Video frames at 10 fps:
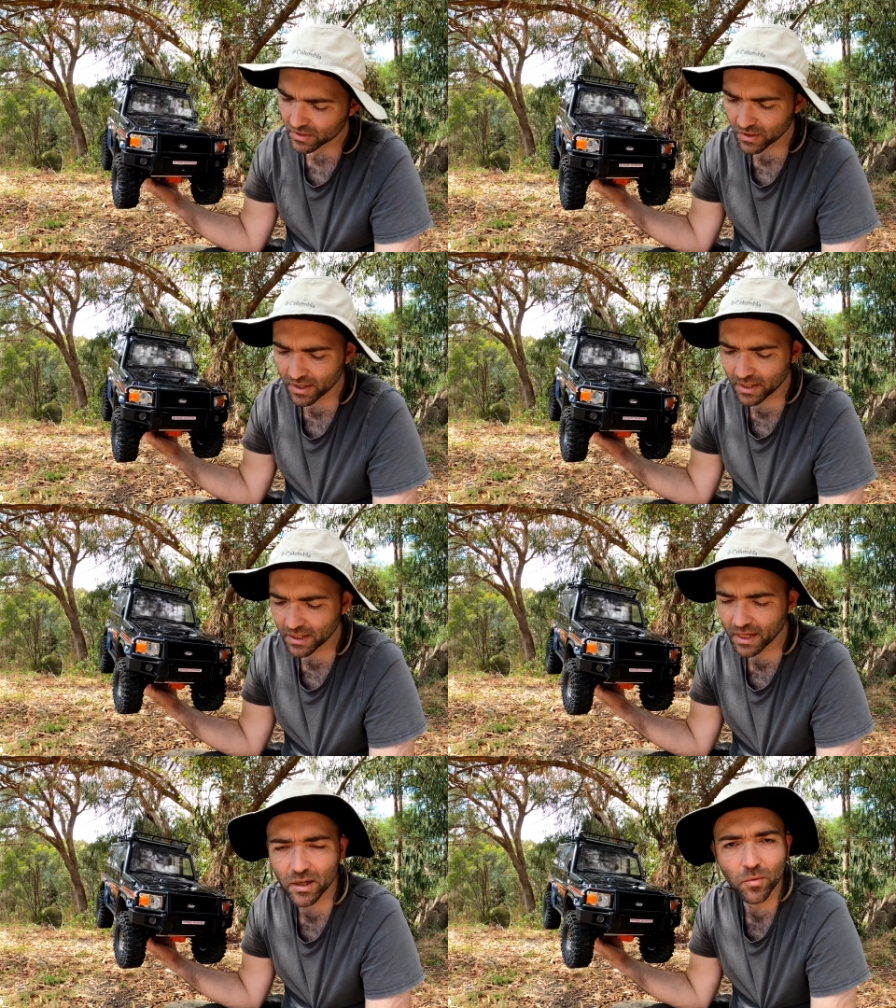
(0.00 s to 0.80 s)
So the
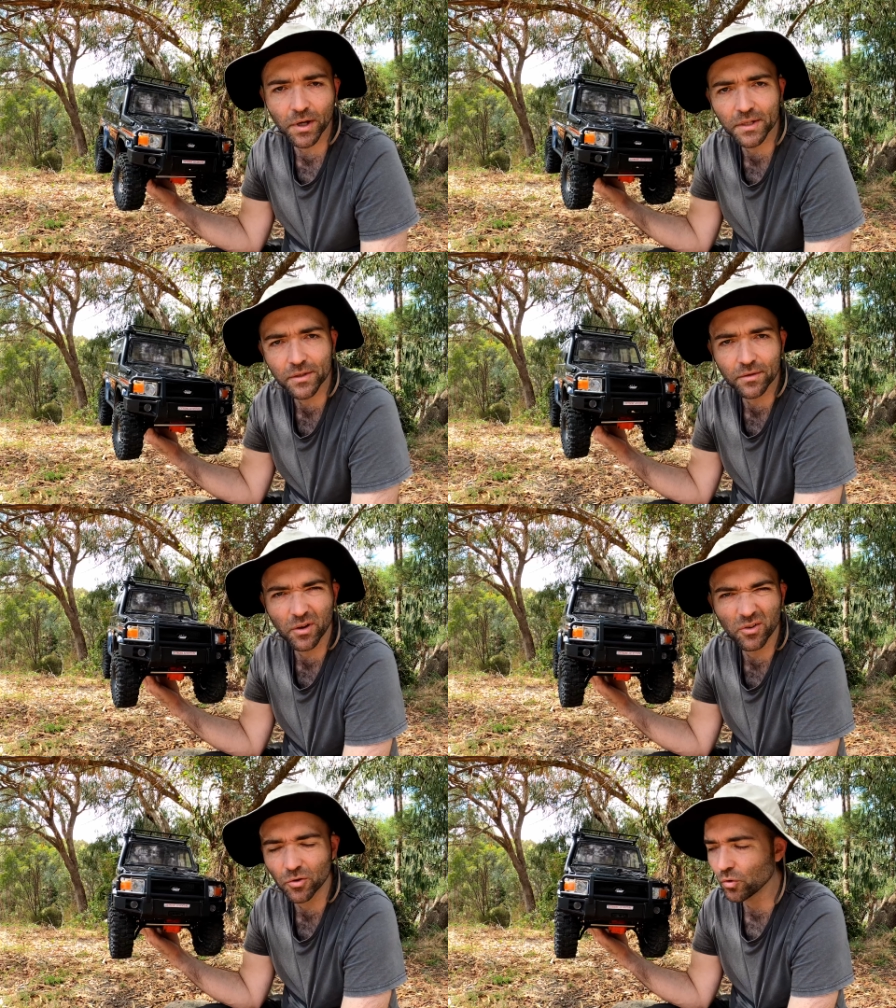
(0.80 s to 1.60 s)
indicator works
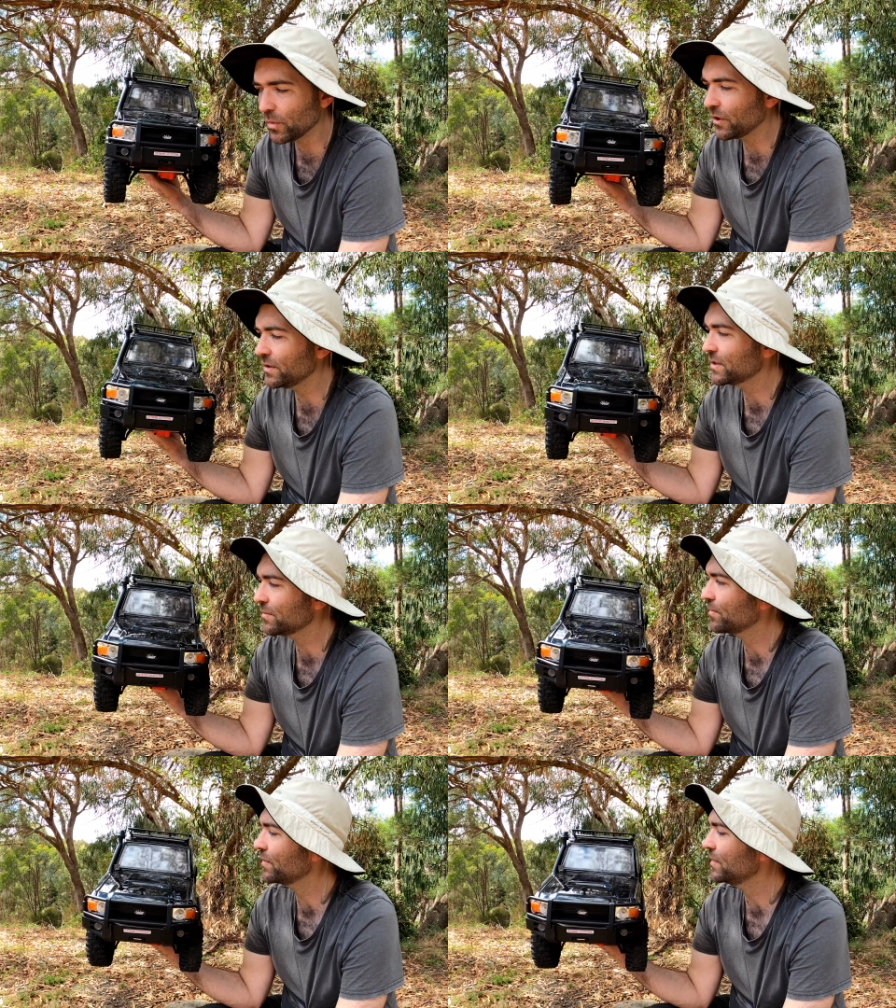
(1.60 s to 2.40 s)
on all
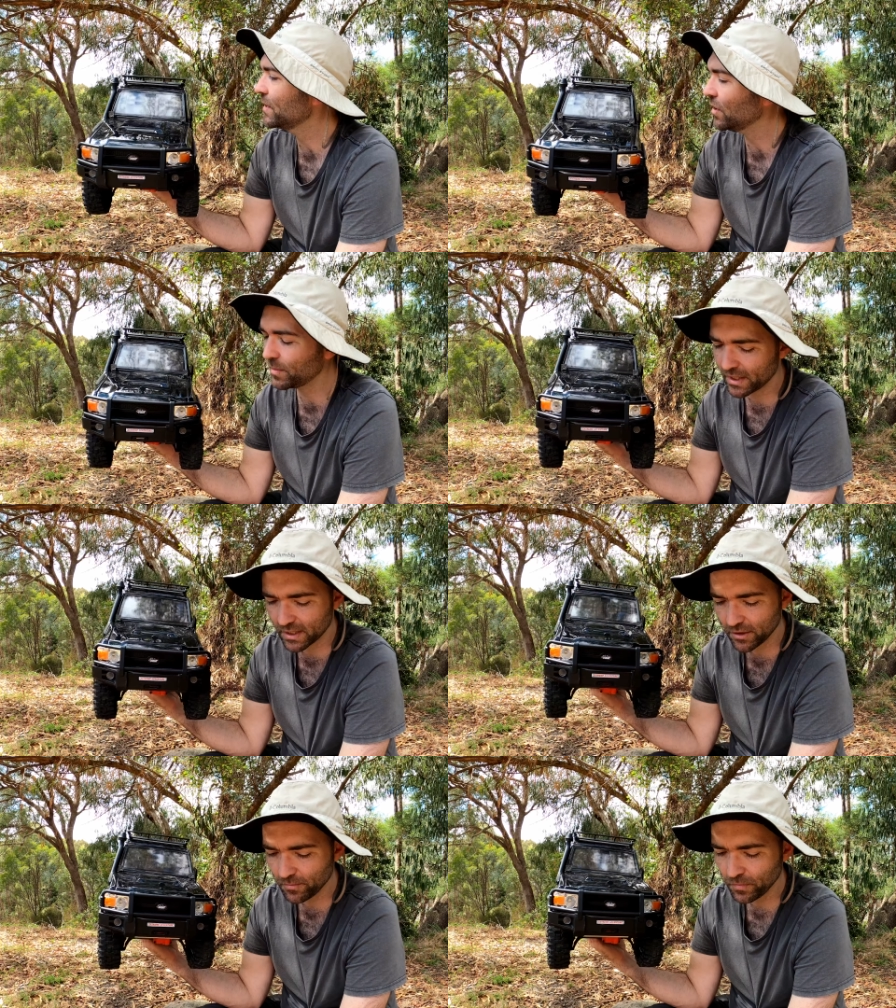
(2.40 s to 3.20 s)
modes, not a big
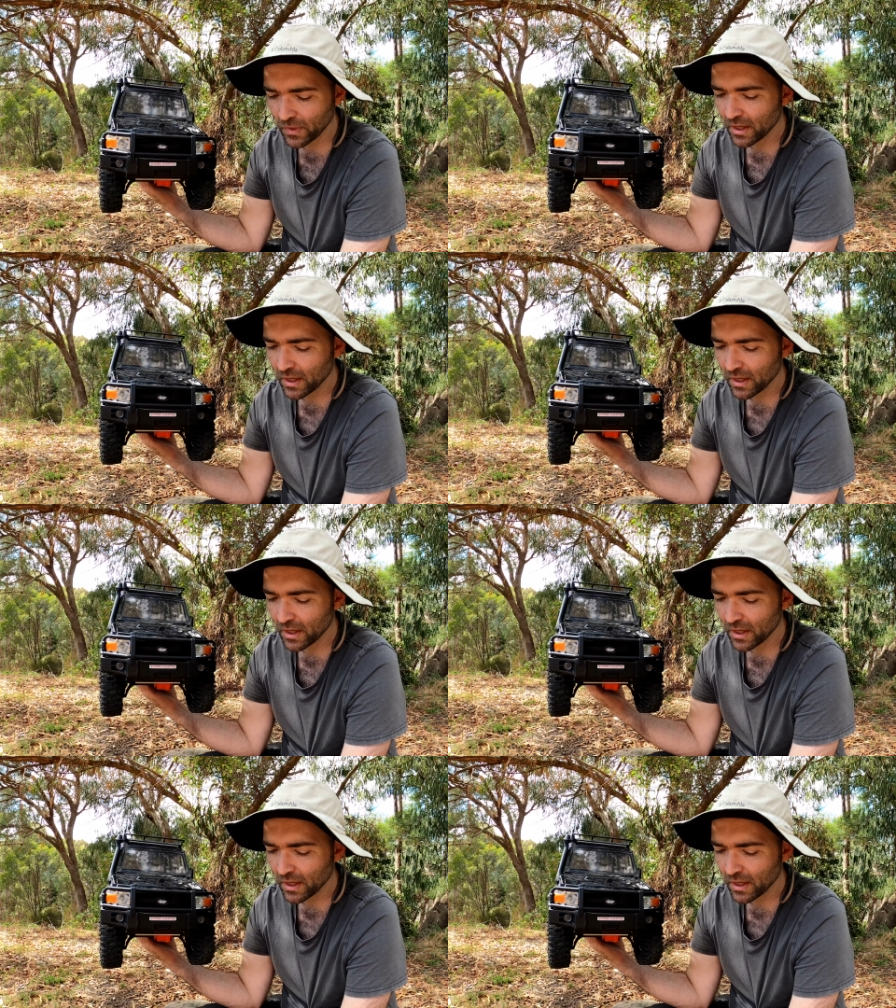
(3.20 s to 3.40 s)
deal.